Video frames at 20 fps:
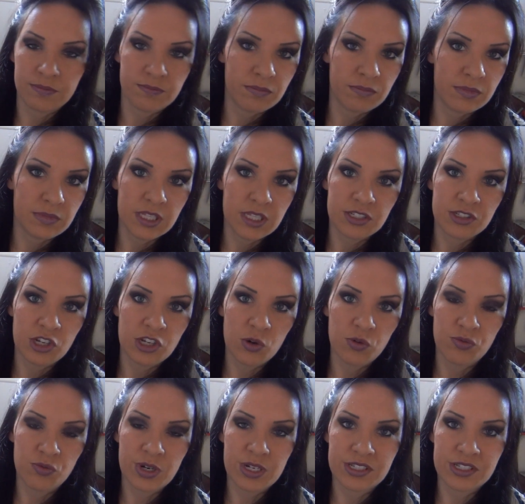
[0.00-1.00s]
There's no
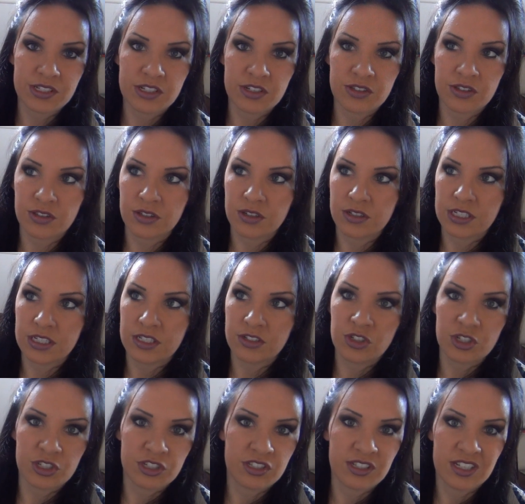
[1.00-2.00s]
reason other than it
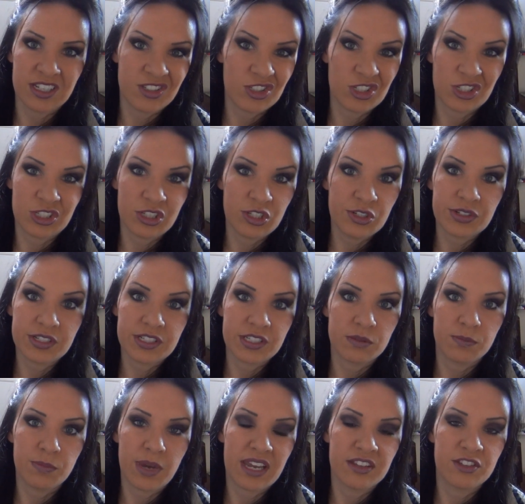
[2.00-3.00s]
just looks
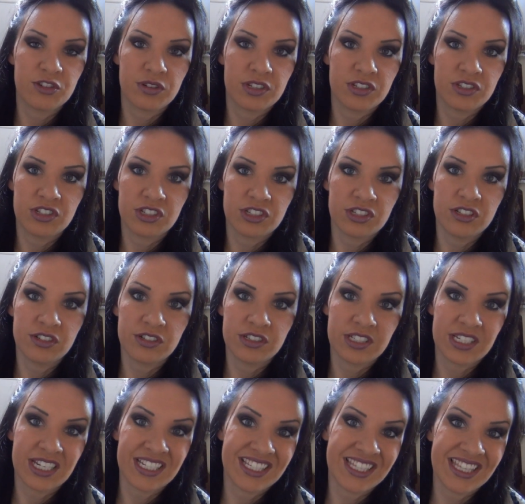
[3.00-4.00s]
better. It just
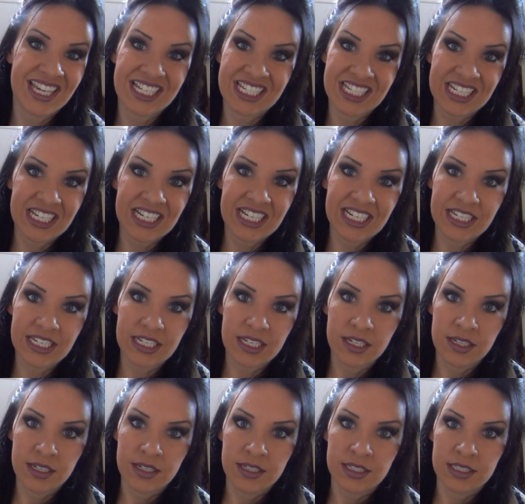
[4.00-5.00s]
looks aesthetically
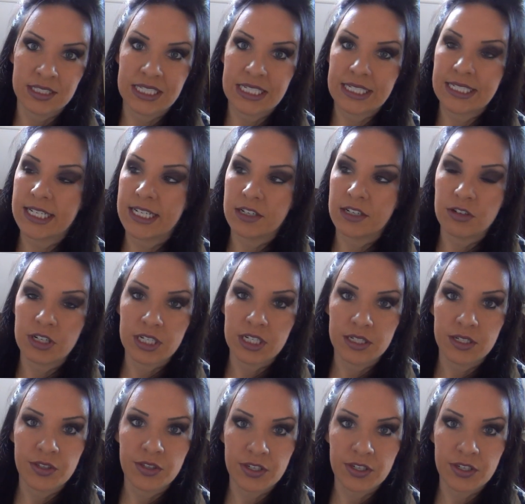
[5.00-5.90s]
clearer.